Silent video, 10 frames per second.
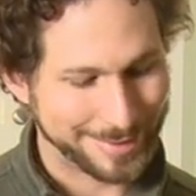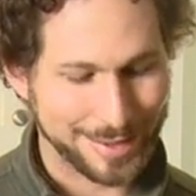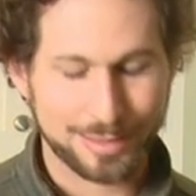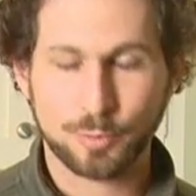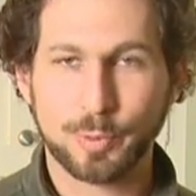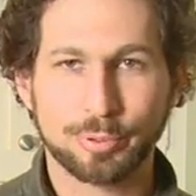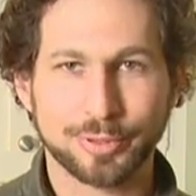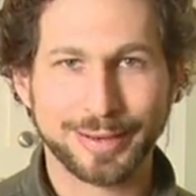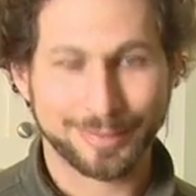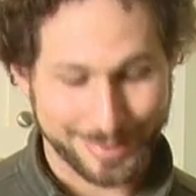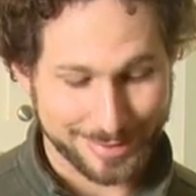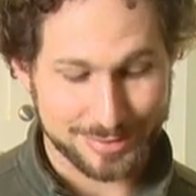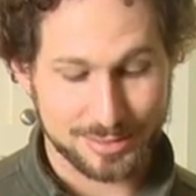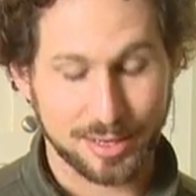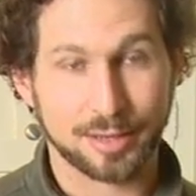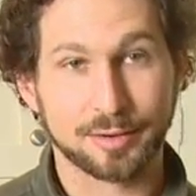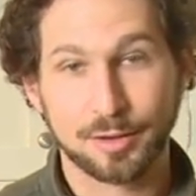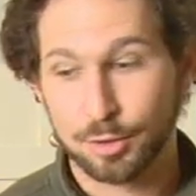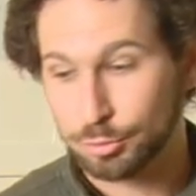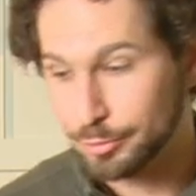and then we pull it out and it's done.
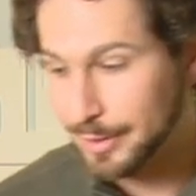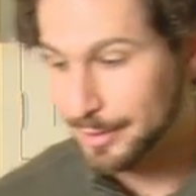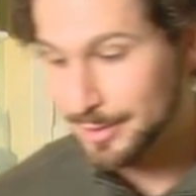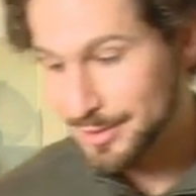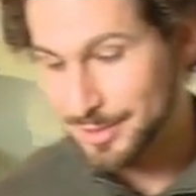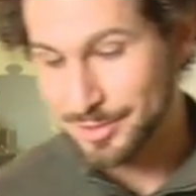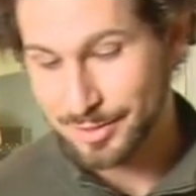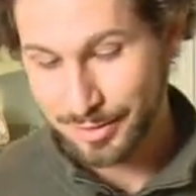Really, this is